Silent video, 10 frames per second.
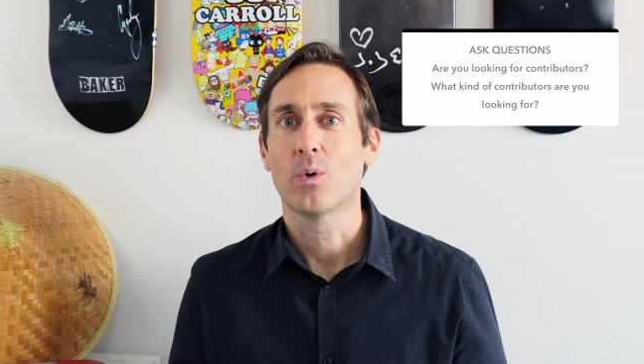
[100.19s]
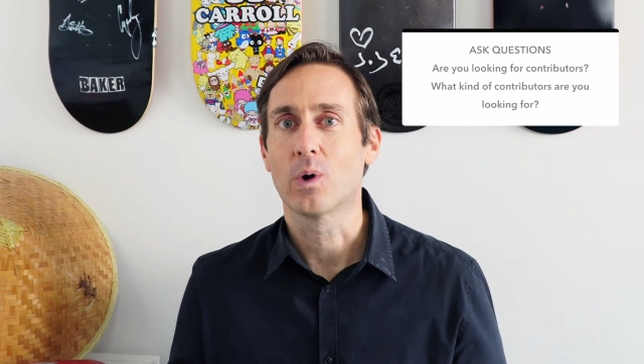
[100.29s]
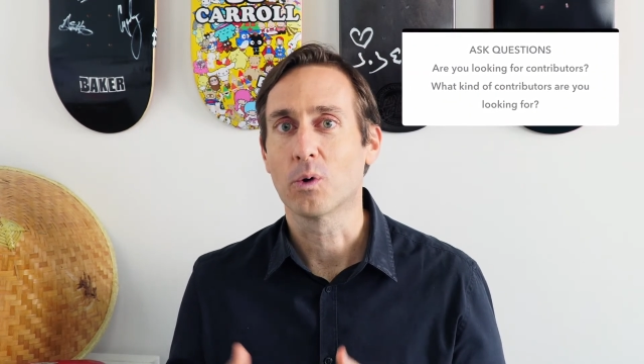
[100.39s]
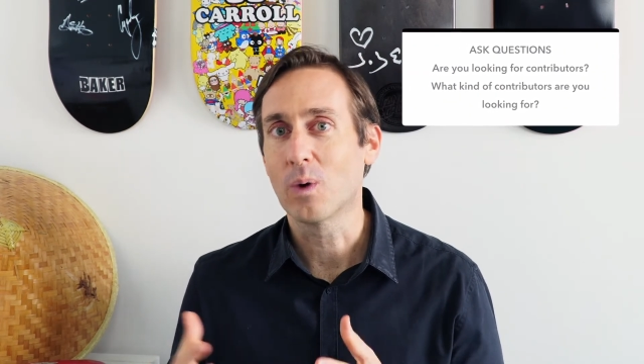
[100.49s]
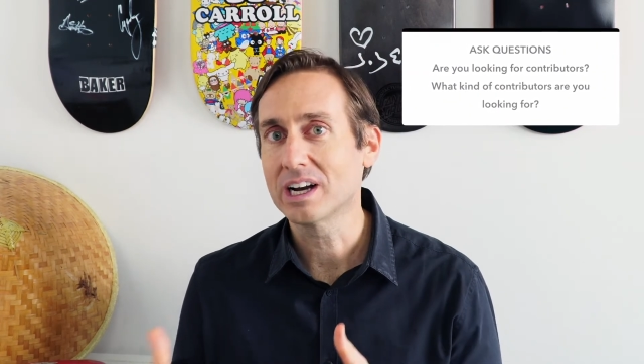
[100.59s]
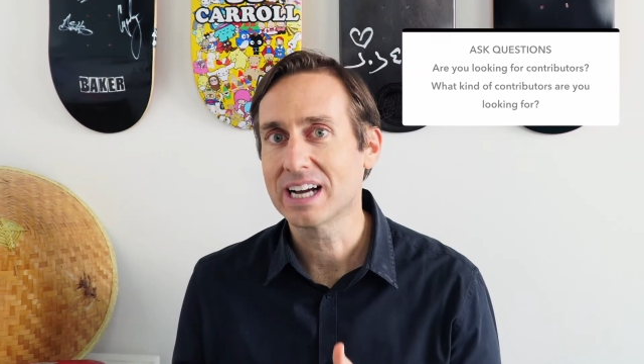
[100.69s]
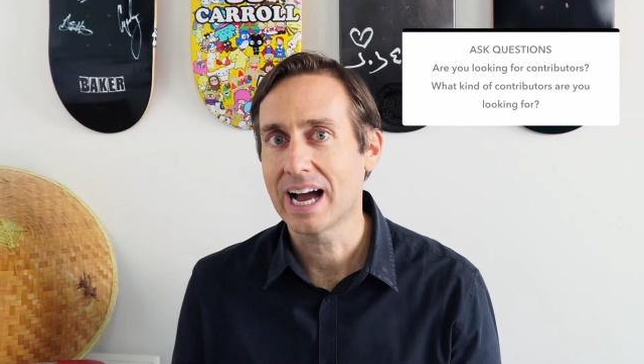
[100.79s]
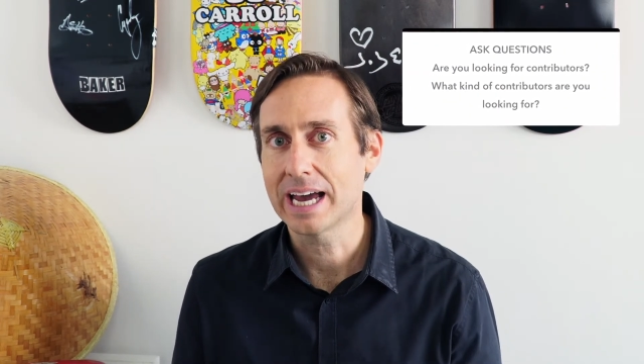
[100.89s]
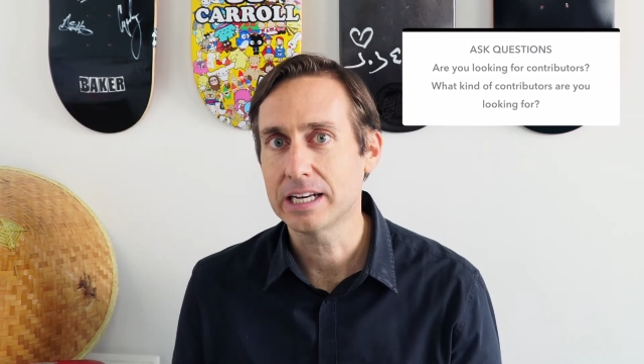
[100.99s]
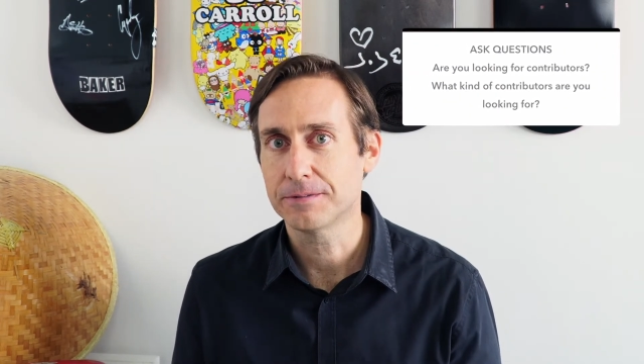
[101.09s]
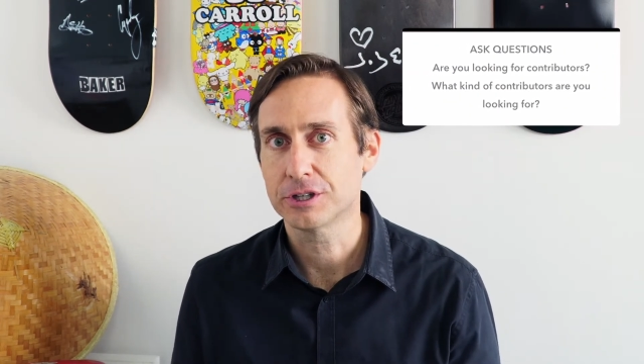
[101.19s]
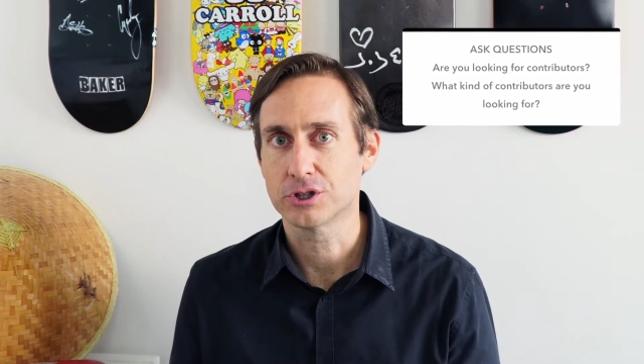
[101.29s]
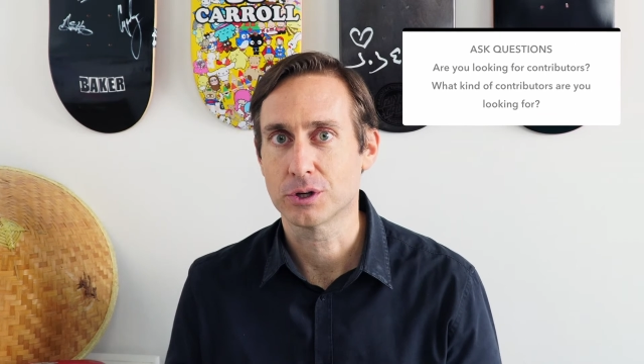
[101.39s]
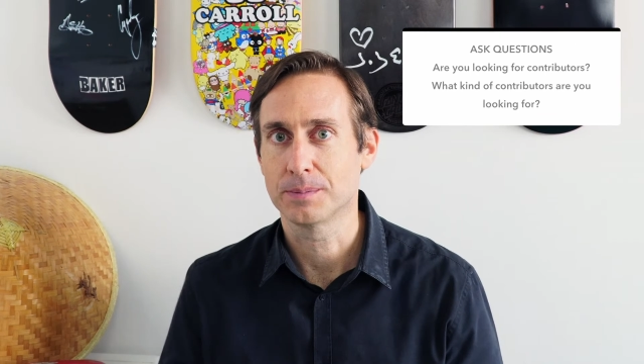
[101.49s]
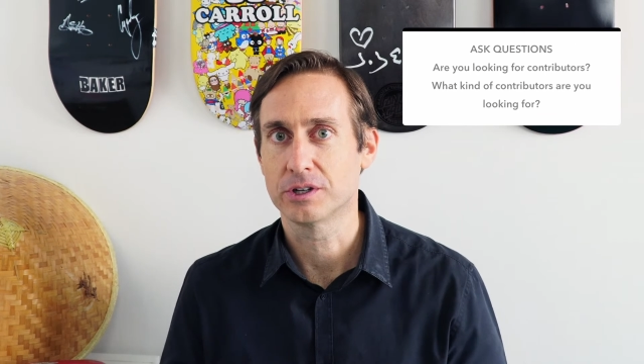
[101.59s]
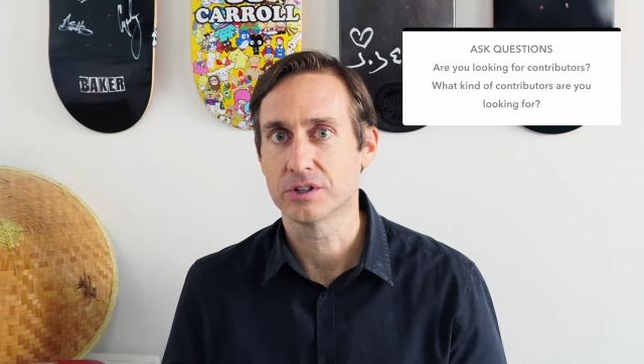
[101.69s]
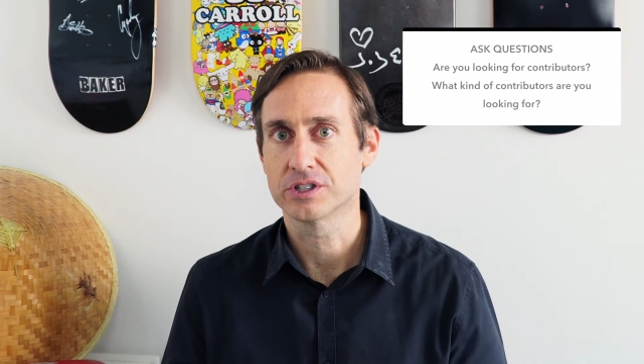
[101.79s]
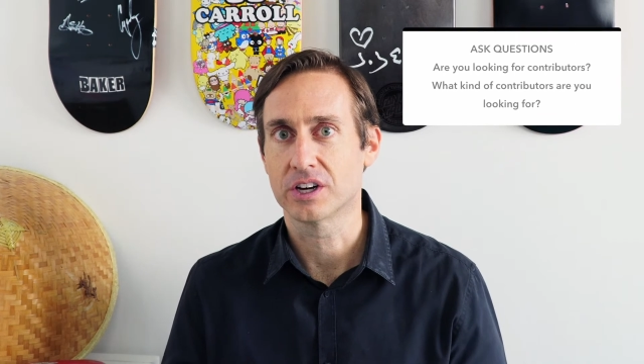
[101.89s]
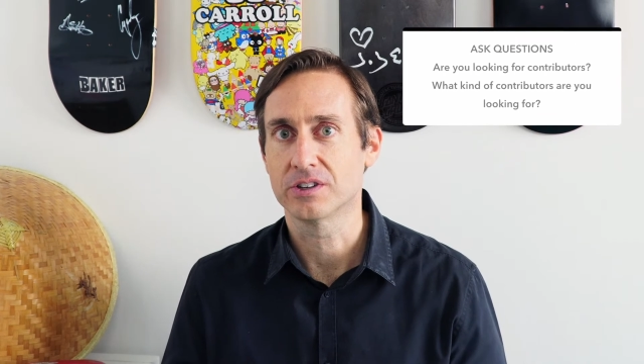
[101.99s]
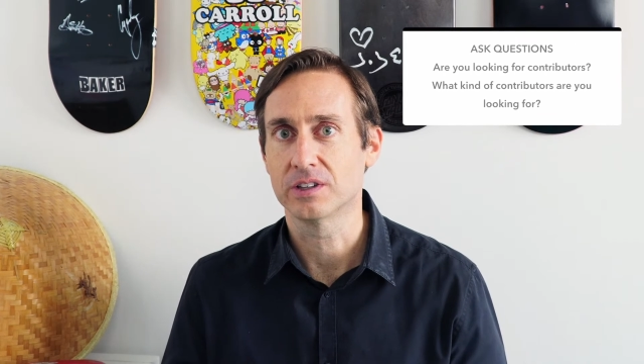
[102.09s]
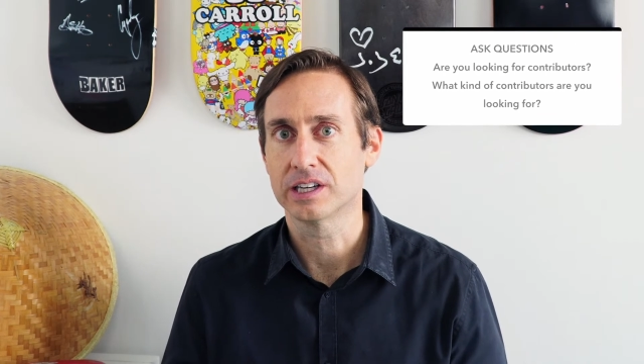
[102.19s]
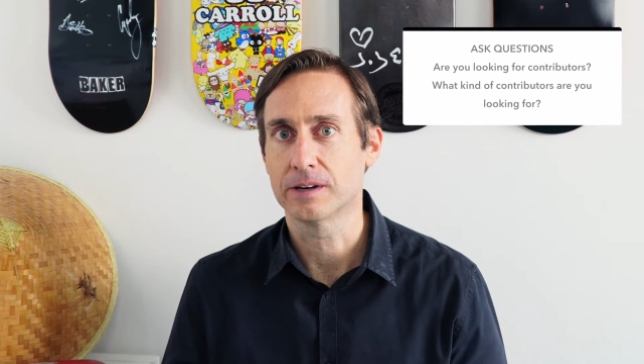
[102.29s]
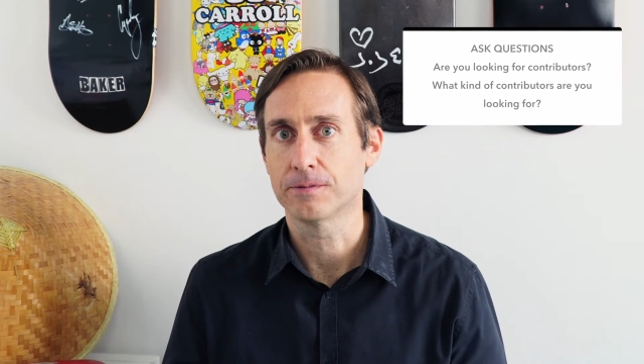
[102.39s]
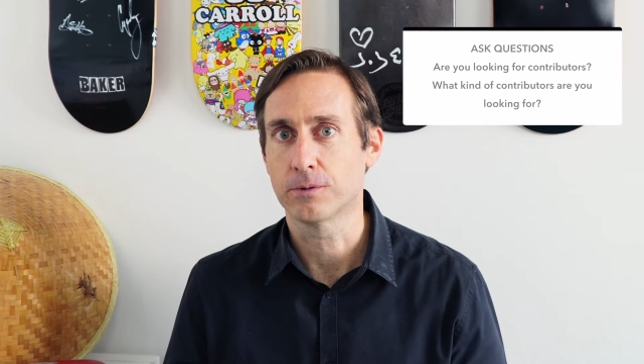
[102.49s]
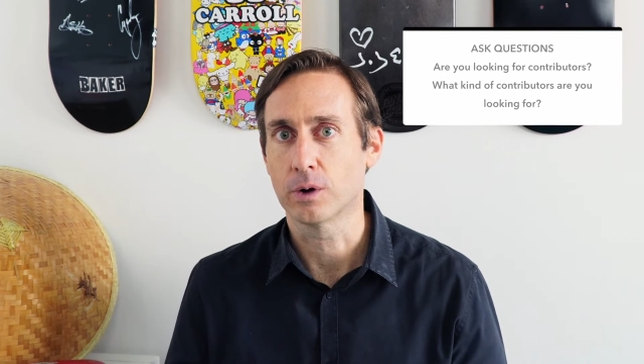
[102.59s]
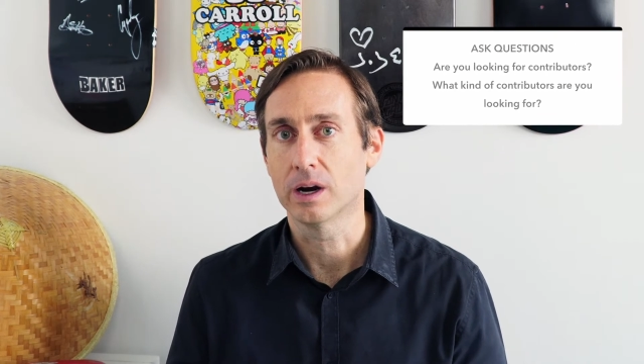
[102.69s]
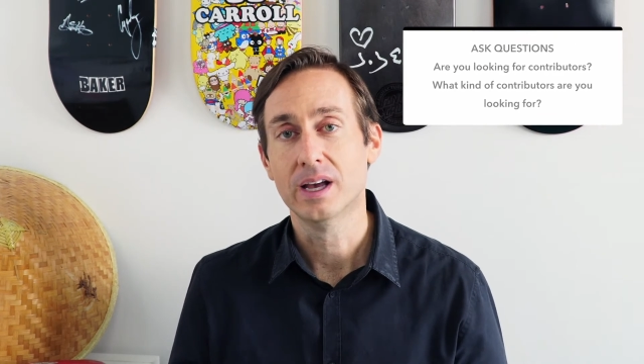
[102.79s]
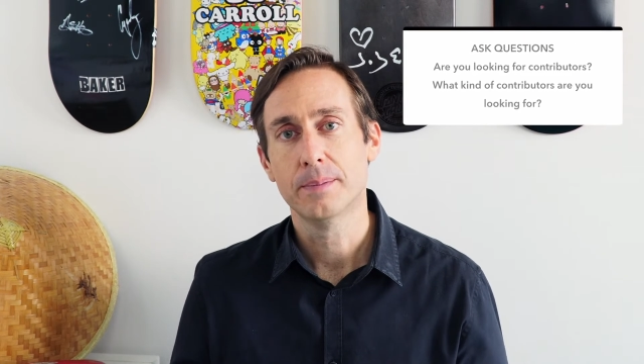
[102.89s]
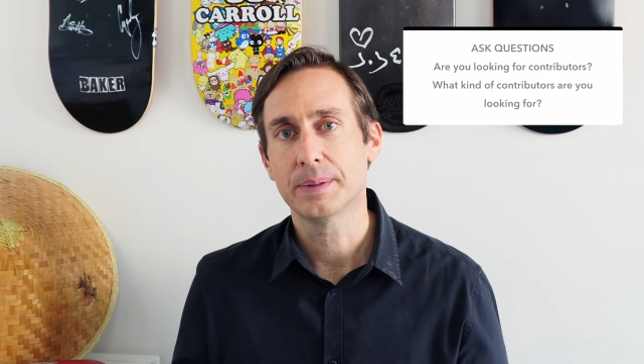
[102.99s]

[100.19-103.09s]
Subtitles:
Or what kind of contributors are you looking for?